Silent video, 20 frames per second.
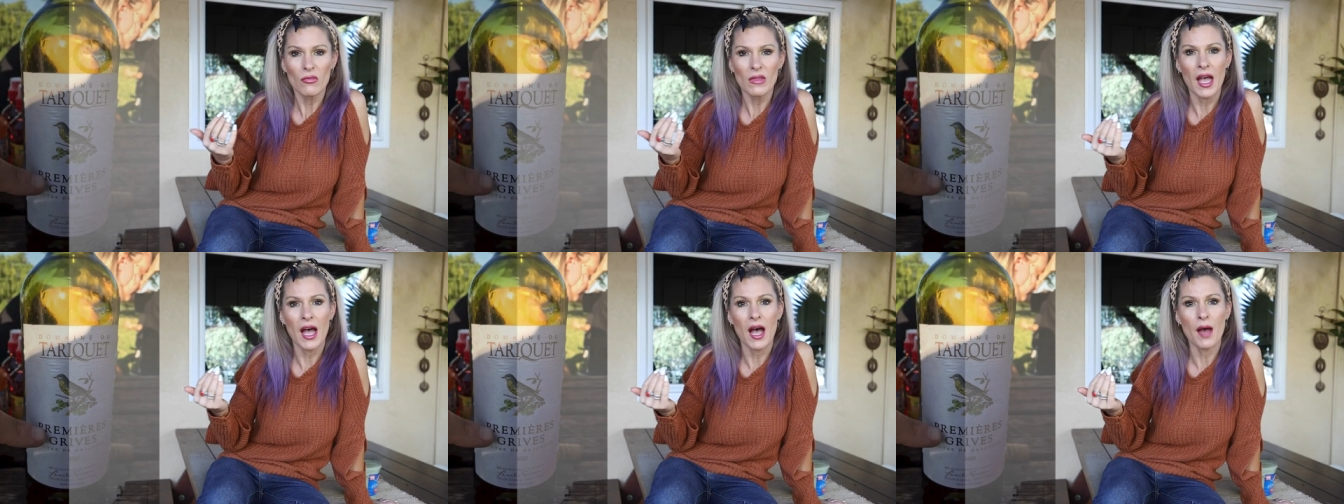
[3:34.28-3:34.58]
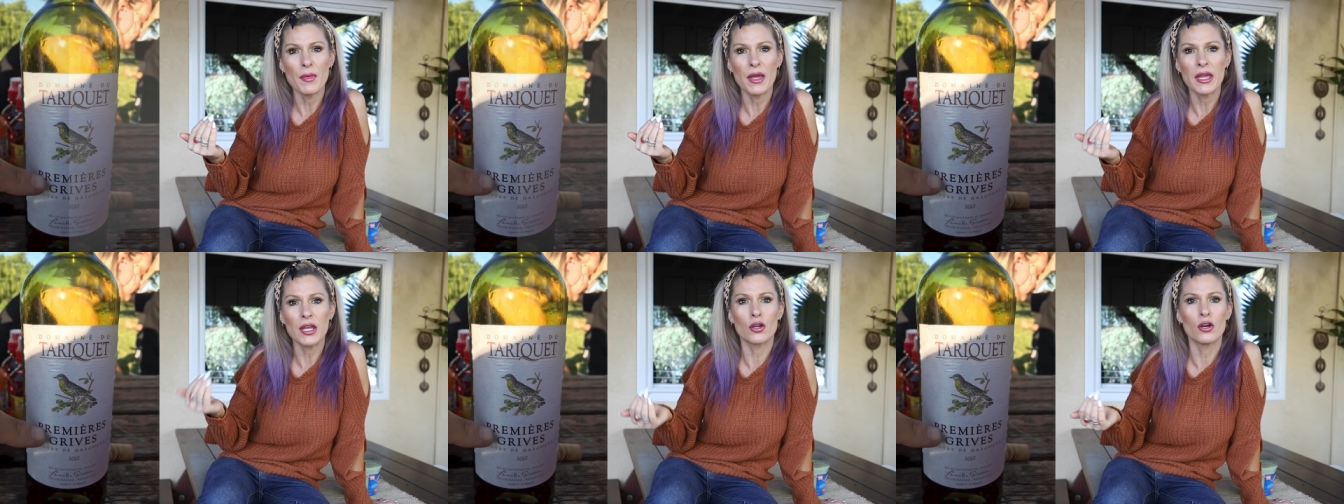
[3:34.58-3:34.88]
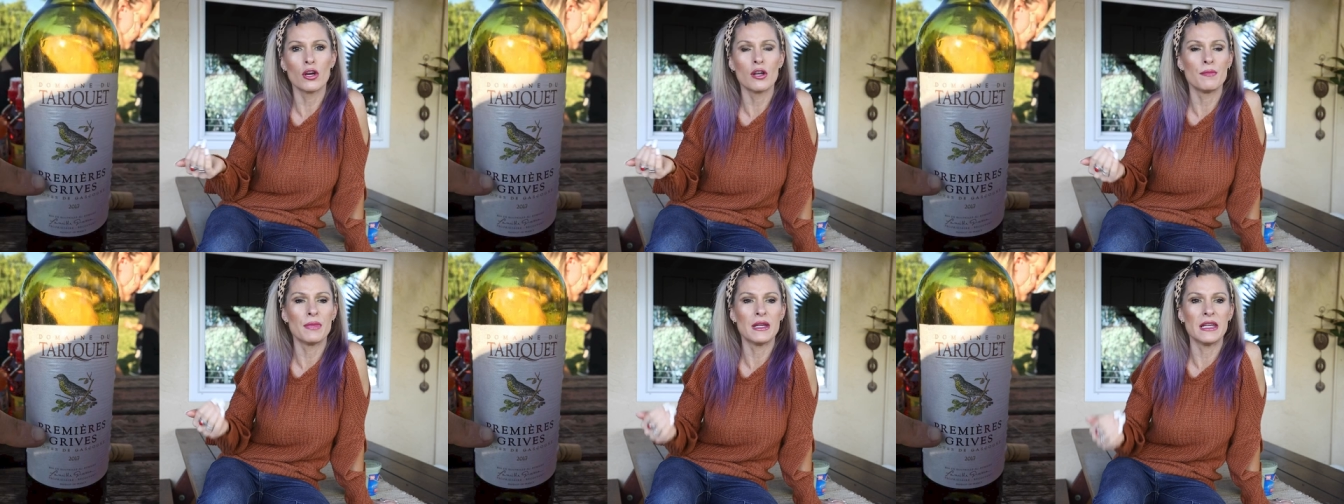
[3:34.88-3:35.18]
Um, it
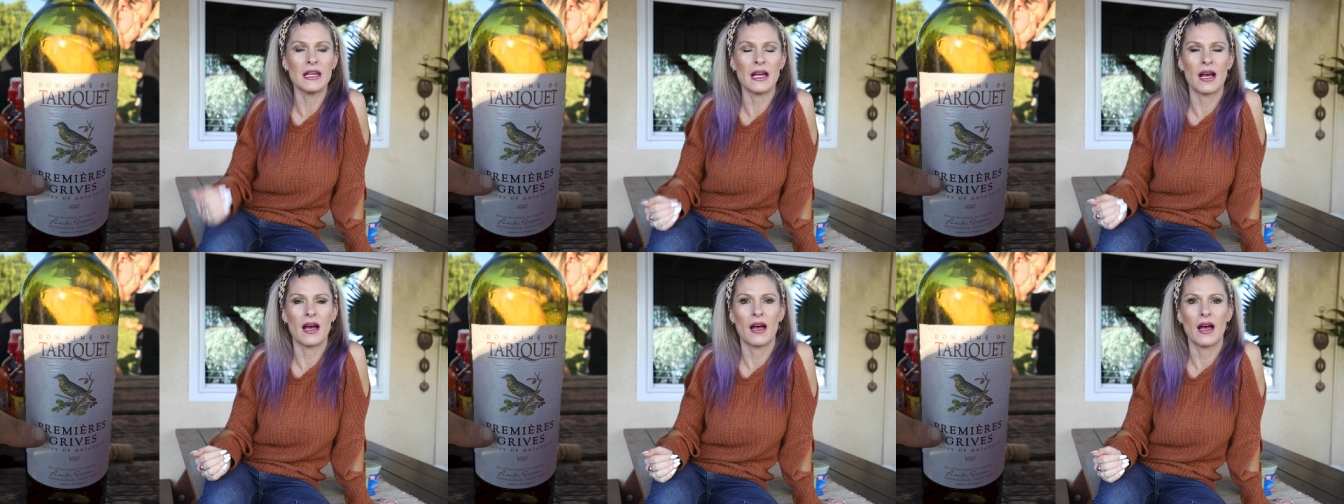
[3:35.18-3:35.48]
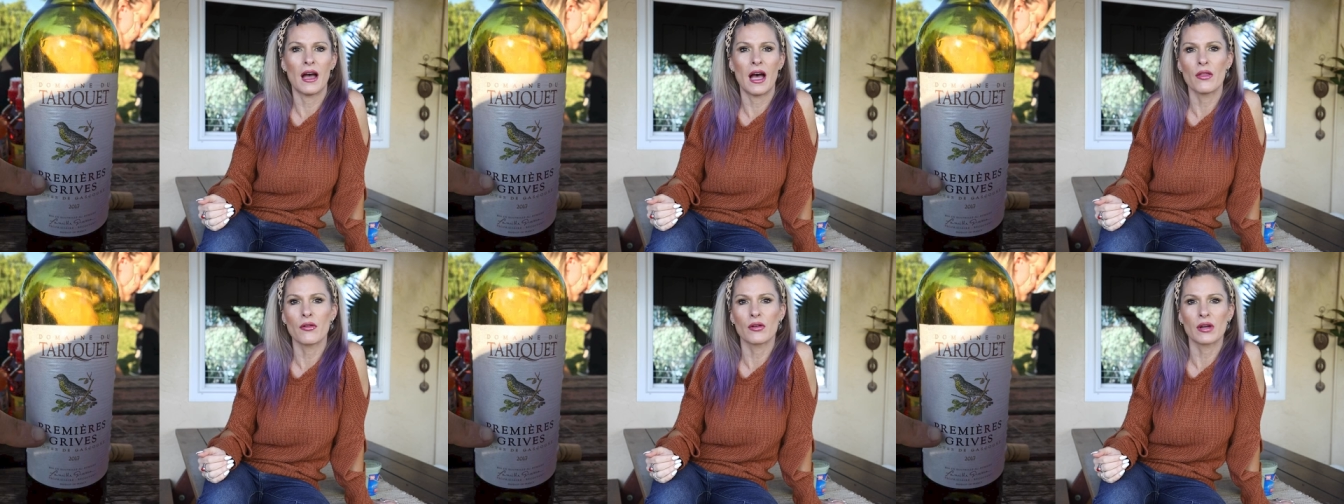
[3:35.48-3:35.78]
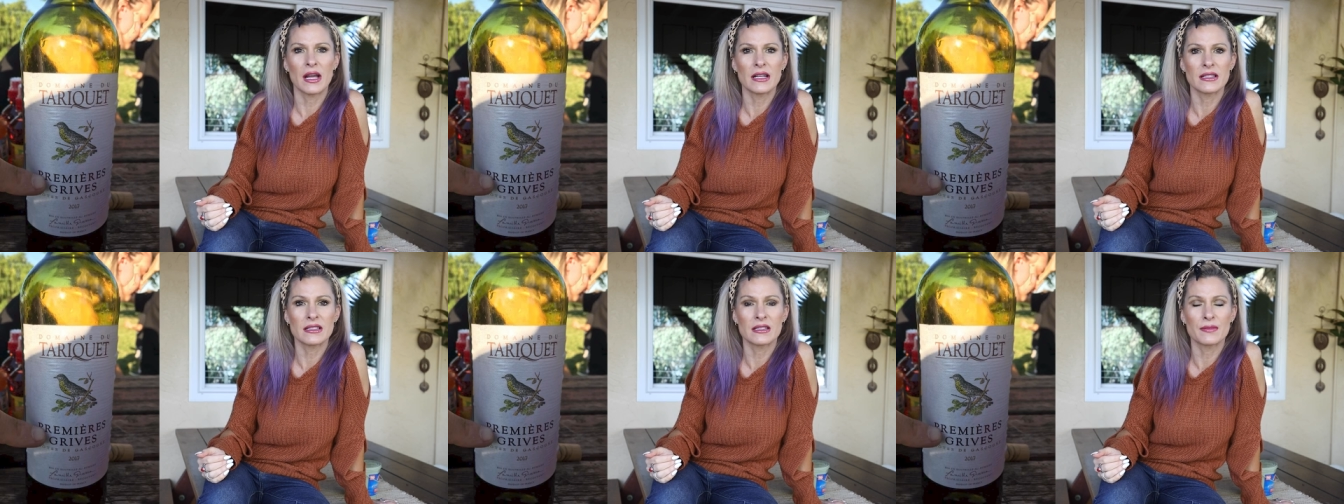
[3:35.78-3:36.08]
could be uh, other
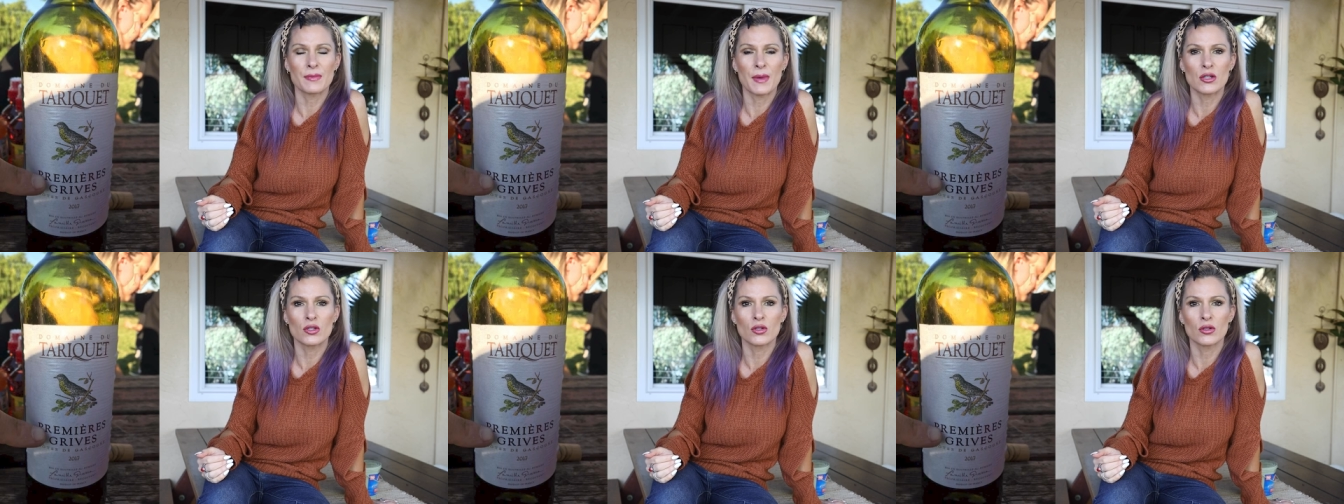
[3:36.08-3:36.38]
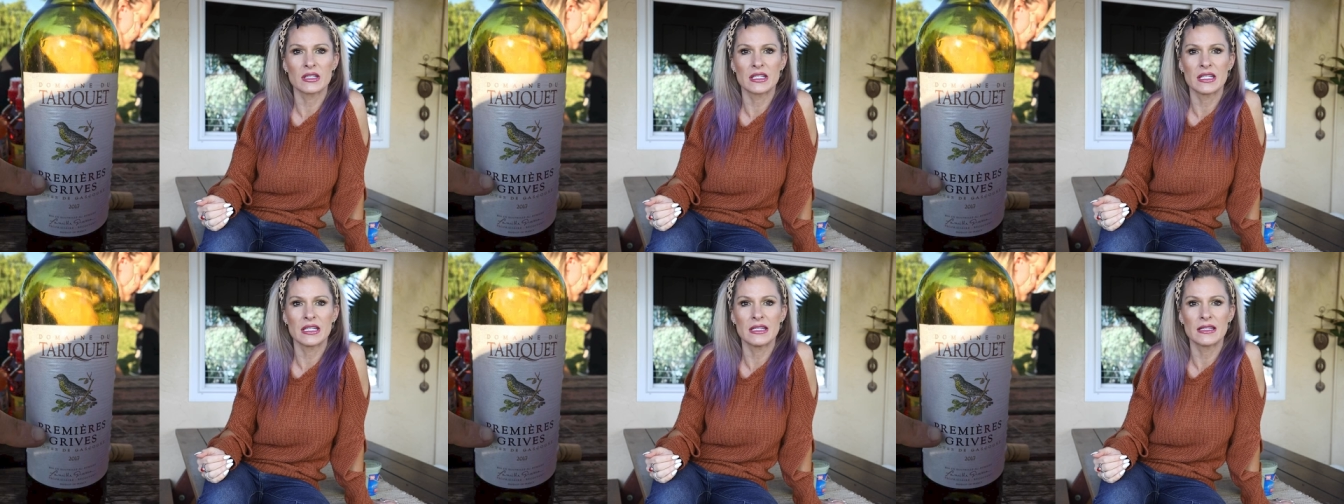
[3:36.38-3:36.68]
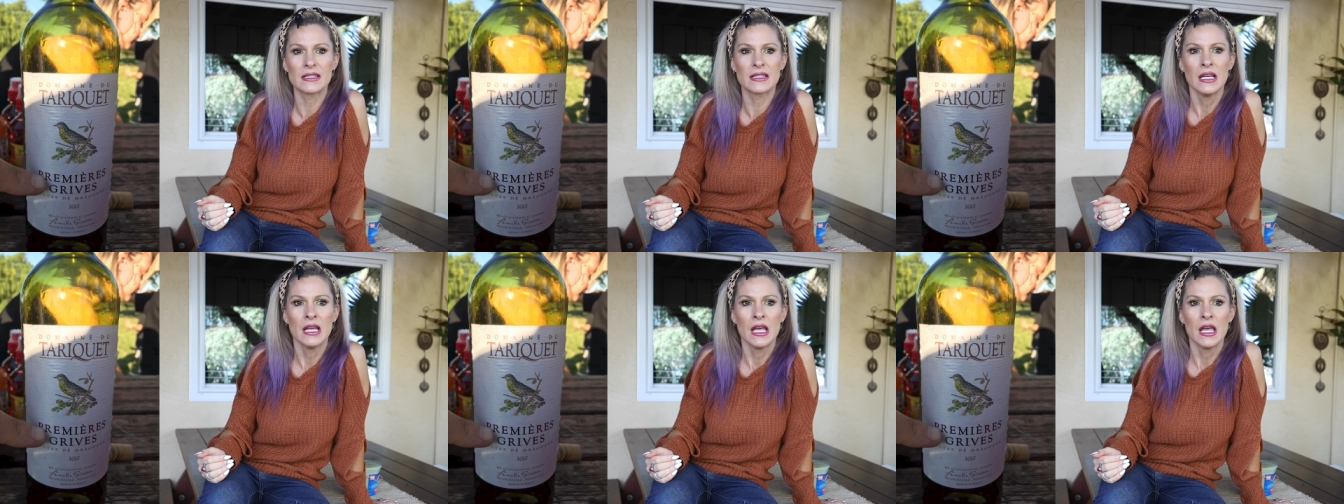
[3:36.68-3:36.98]
kinds of
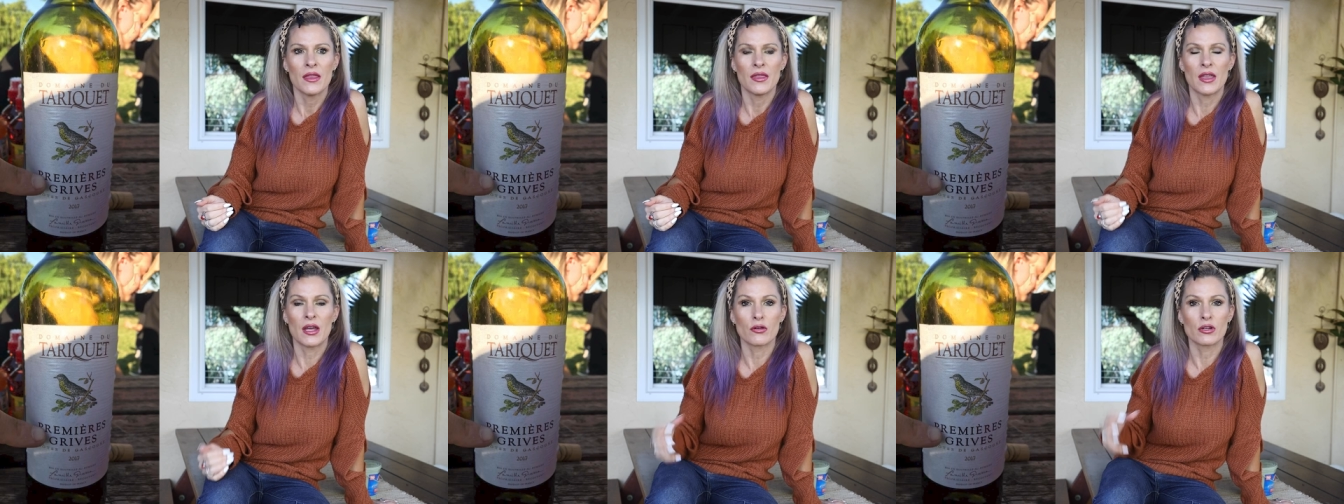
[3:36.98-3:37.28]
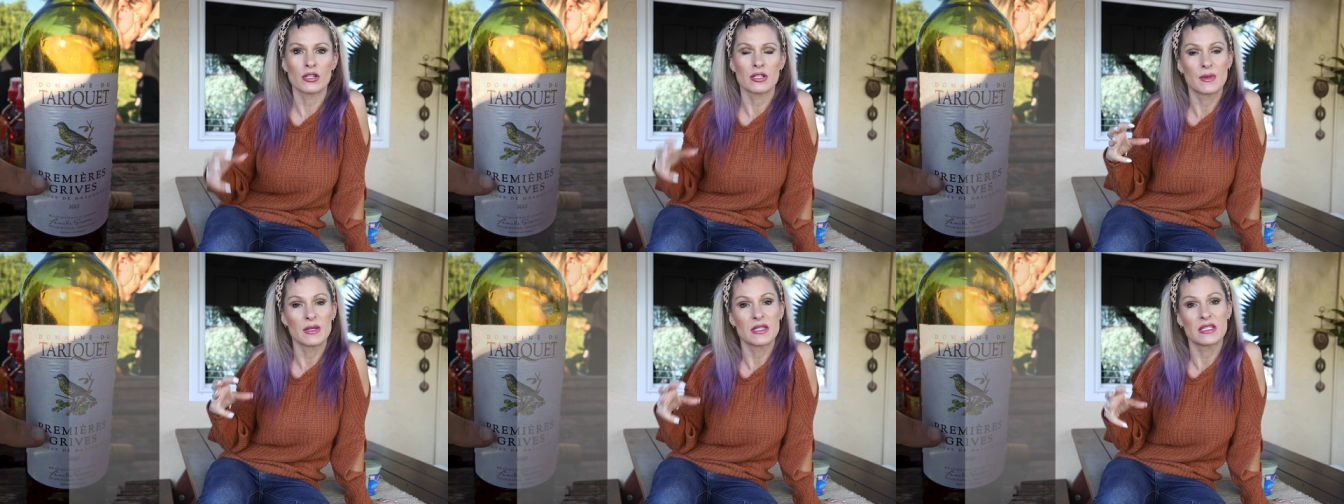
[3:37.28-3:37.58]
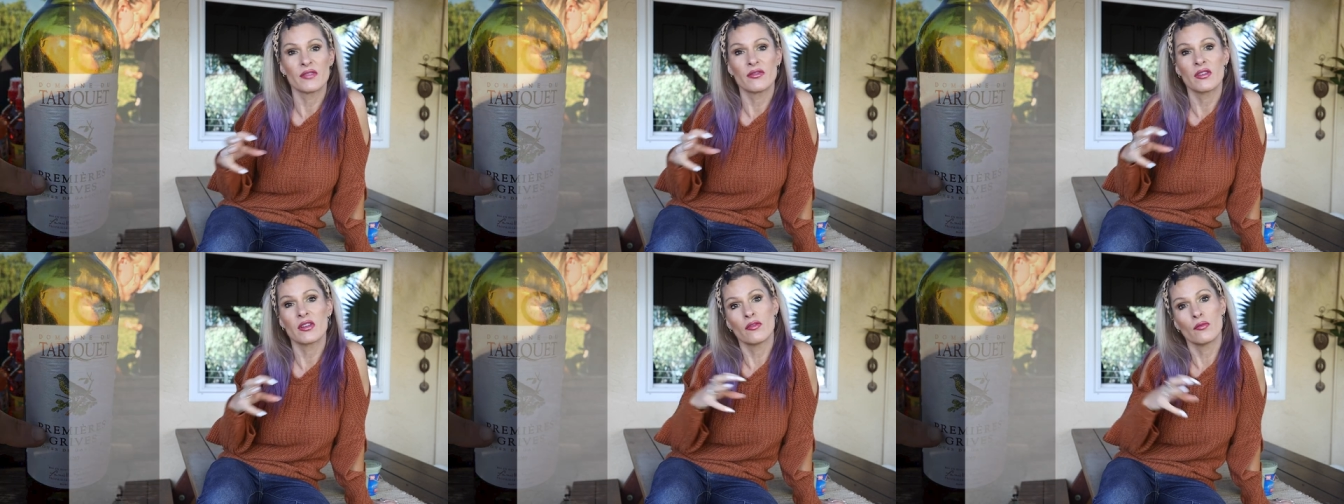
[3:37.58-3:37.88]
specialties that are
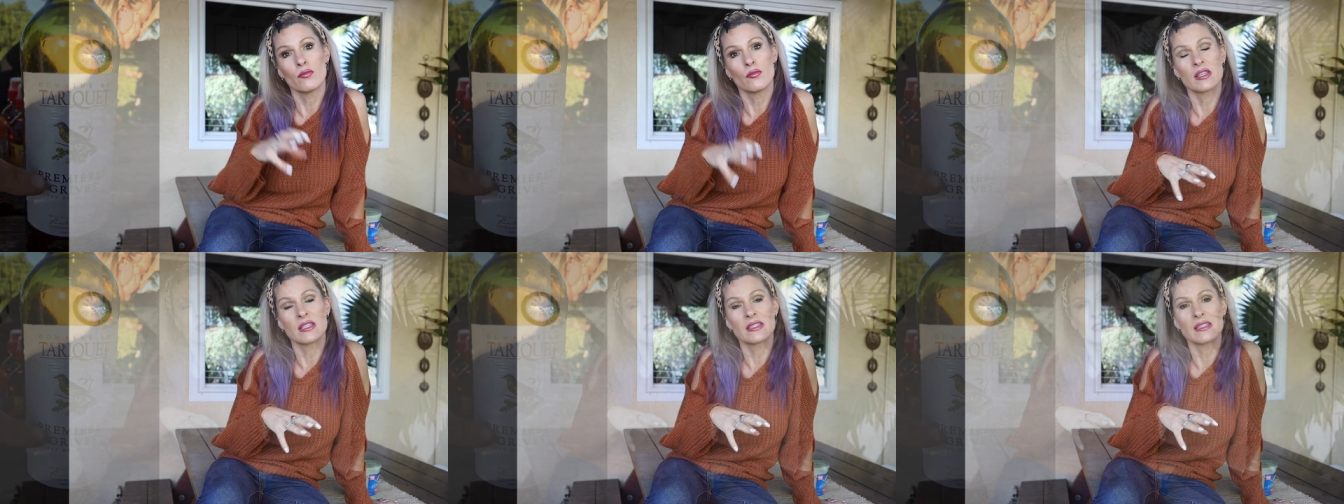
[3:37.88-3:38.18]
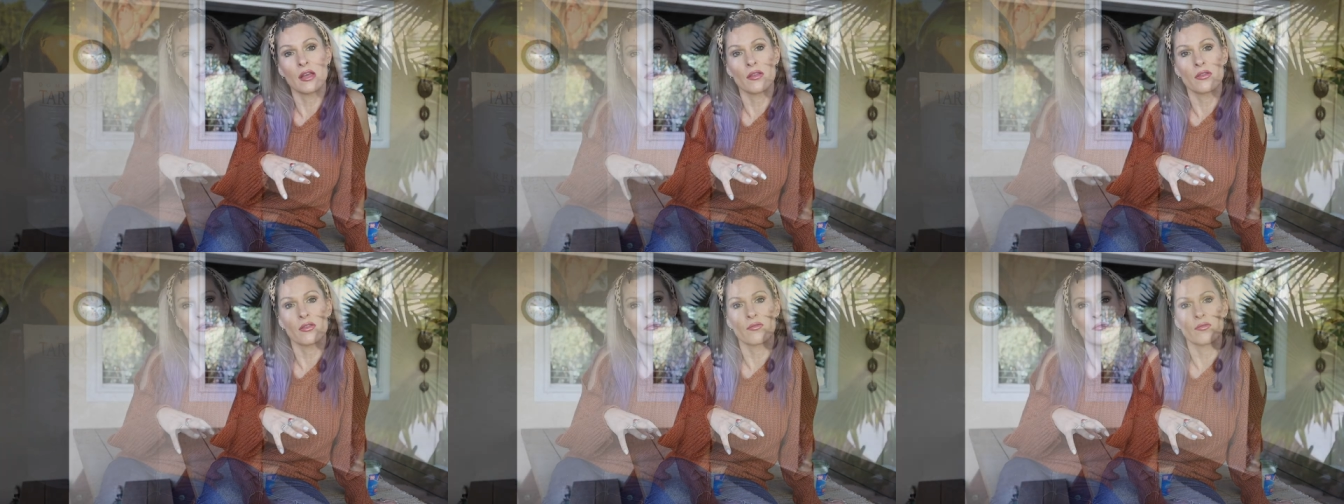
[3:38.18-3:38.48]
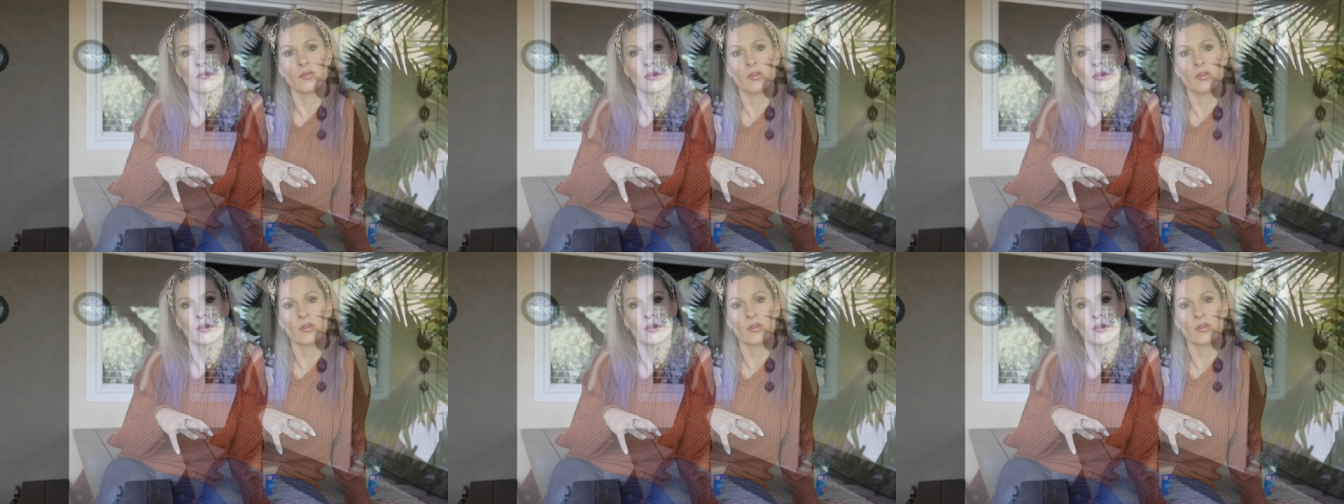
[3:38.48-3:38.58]
specific from the south of